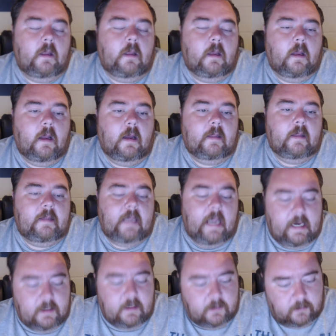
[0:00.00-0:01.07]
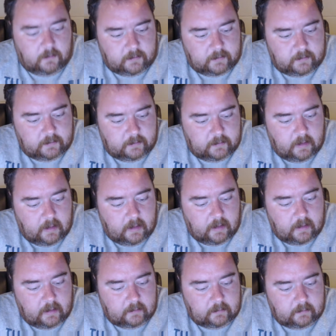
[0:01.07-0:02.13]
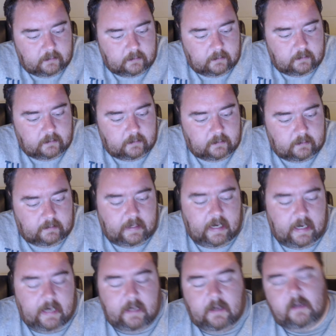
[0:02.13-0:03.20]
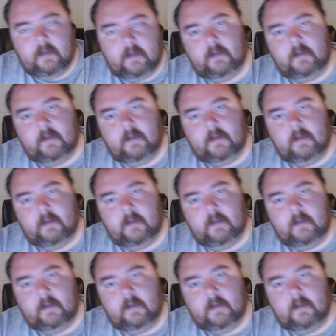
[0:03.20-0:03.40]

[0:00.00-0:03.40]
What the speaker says: the angels take